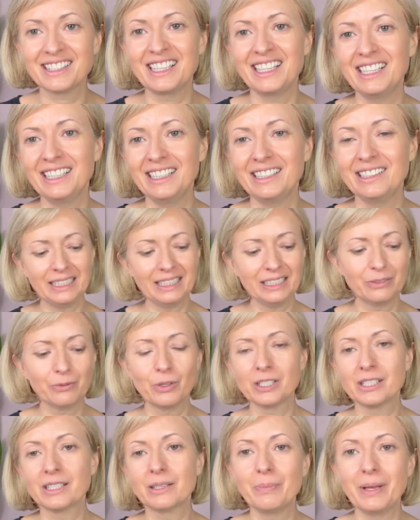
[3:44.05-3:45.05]
they it
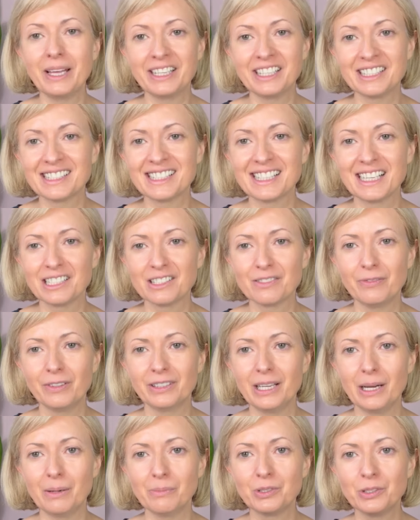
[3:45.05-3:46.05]
wasn't making sense for
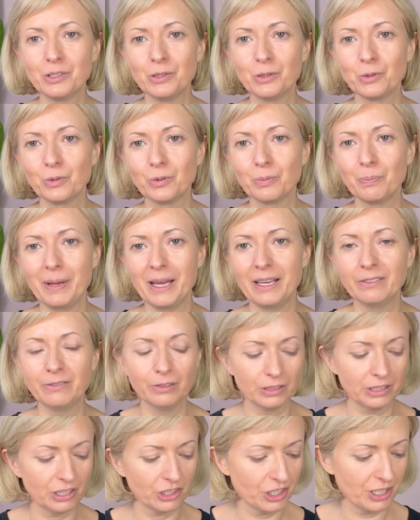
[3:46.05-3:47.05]
them to pay
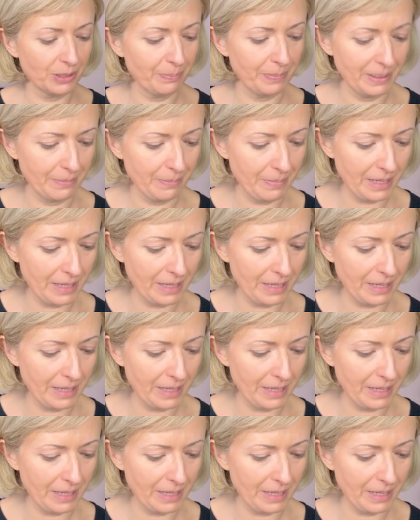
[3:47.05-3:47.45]
for the shipping